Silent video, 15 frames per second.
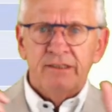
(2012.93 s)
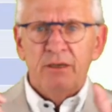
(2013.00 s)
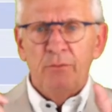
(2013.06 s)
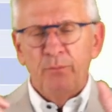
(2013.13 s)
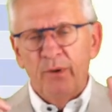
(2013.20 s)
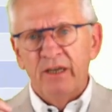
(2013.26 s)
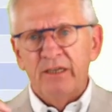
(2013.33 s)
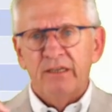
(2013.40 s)

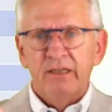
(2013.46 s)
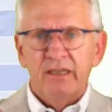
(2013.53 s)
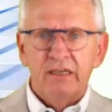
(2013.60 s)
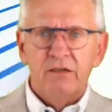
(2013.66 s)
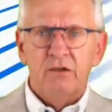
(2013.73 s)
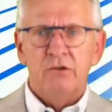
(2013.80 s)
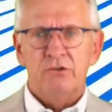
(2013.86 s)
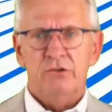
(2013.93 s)

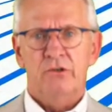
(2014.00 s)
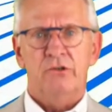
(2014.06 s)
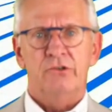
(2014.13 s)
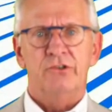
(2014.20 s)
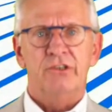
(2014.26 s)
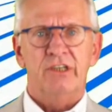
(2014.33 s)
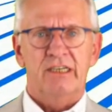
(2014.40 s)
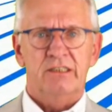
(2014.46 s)
depending
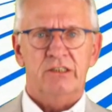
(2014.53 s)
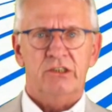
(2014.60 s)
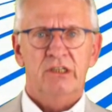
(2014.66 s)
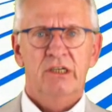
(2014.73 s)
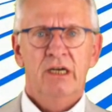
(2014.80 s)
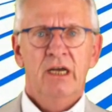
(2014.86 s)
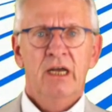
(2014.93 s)
on things.